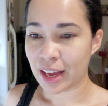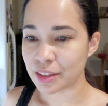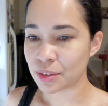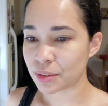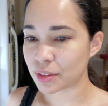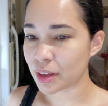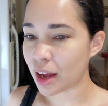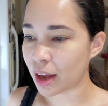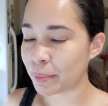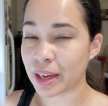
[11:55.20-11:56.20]
As you
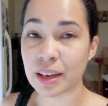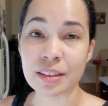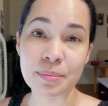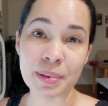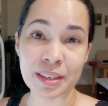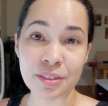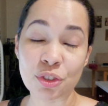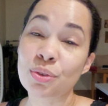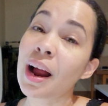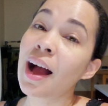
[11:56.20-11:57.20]
saw, my husband
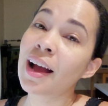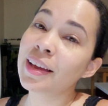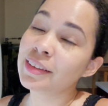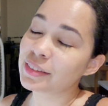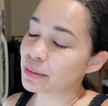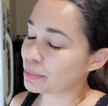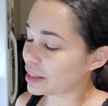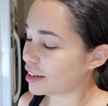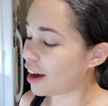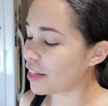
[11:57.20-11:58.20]
tried to
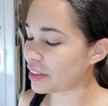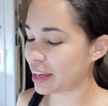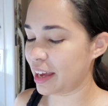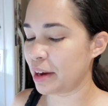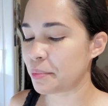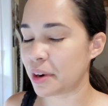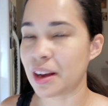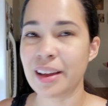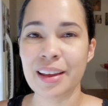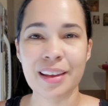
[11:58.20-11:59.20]
be on the camera.